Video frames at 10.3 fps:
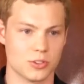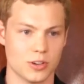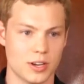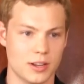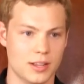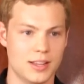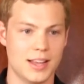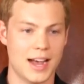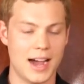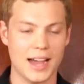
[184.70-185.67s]
degree.
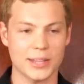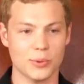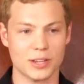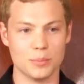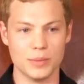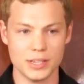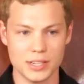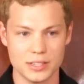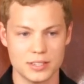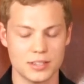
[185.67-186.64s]
I highly recommend
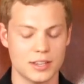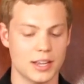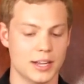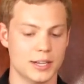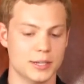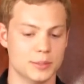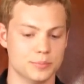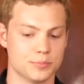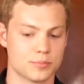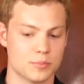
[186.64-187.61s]
it,
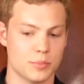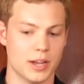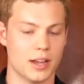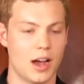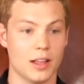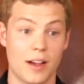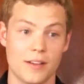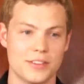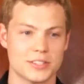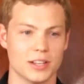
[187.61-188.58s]
um, but
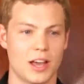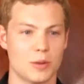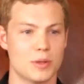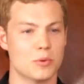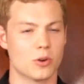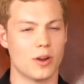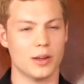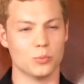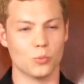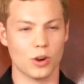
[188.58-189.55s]
obviously, a lot of people go
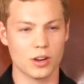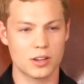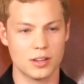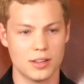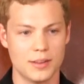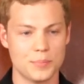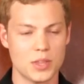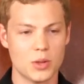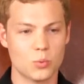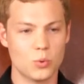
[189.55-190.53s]
out and work.
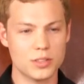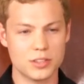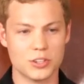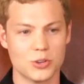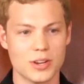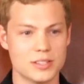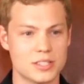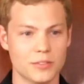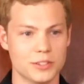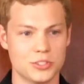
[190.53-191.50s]
With a degree in
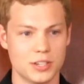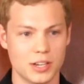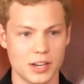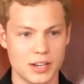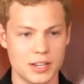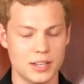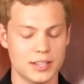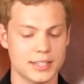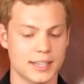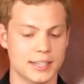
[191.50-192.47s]
civil engineering,
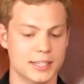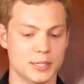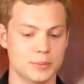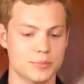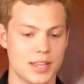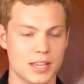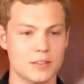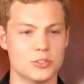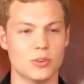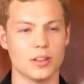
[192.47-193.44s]
um, it
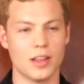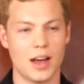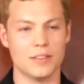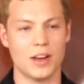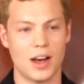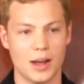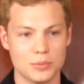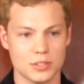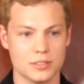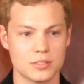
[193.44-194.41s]
gives you a lot of
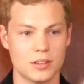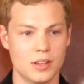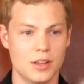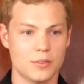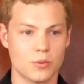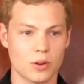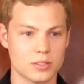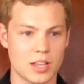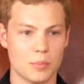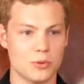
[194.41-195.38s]
options. For
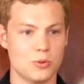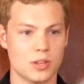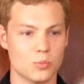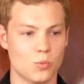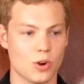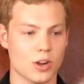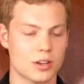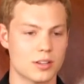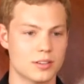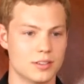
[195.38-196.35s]
example, you can
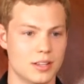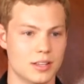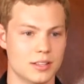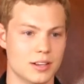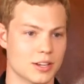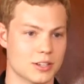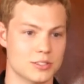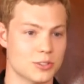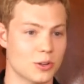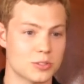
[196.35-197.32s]
work in a
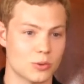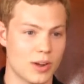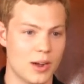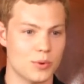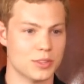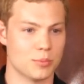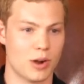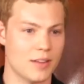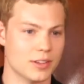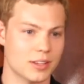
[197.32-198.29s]
consulting route with a
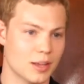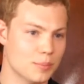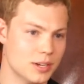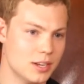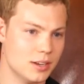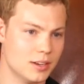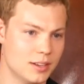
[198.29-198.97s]
private company.